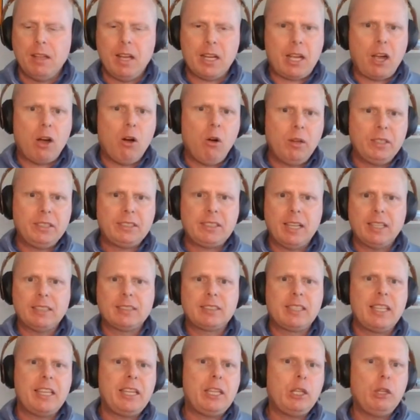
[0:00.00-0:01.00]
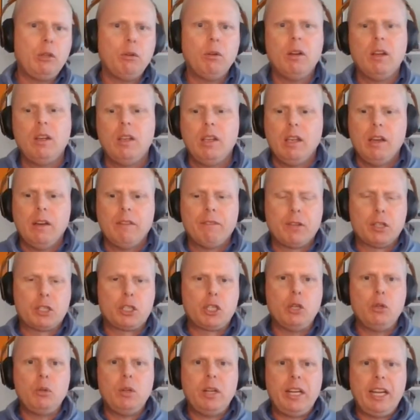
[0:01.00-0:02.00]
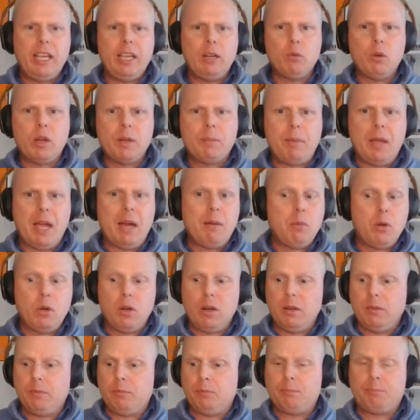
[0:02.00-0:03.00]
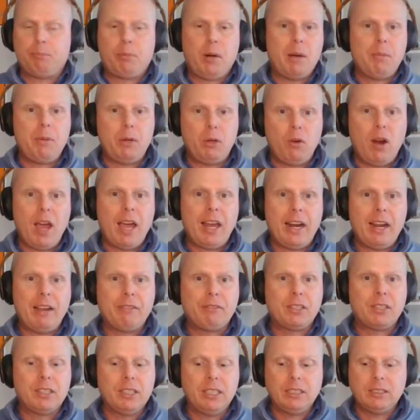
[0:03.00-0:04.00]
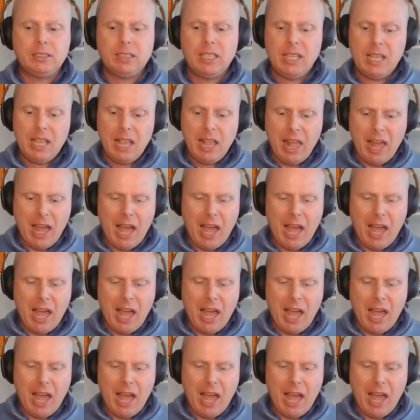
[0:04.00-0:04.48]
like always, guys, thank you for tuning in with me. I'm going to probably right after this.